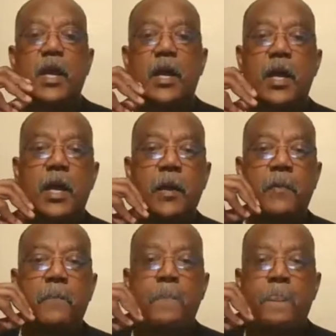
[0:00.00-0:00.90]

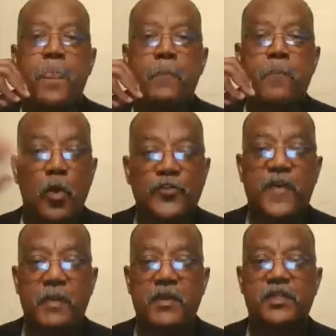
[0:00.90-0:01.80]
uh, most
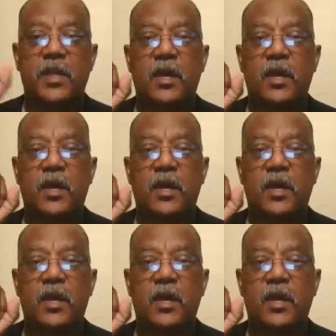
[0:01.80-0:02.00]
famous